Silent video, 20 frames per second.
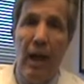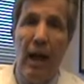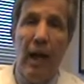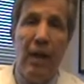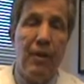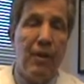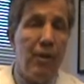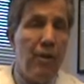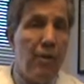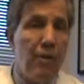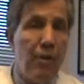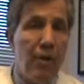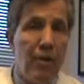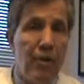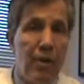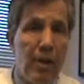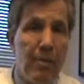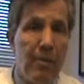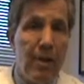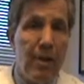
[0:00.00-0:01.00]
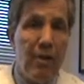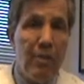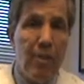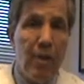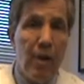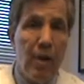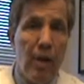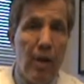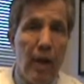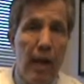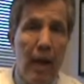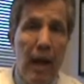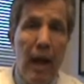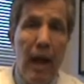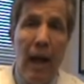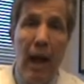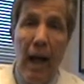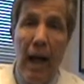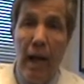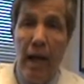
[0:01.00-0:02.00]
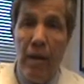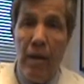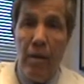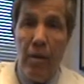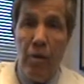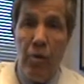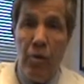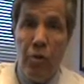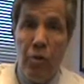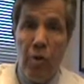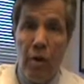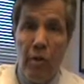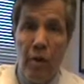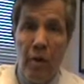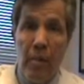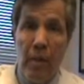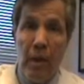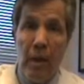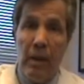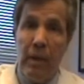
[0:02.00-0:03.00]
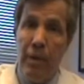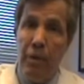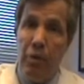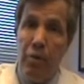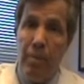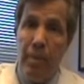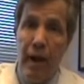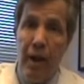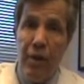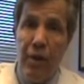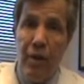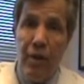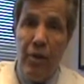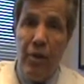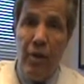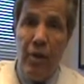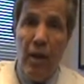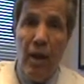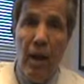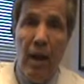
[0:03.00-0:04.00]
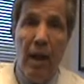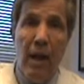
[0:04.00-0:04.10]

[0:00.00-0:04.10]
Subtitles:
at the University of Pittsburgh and serving clinical patients,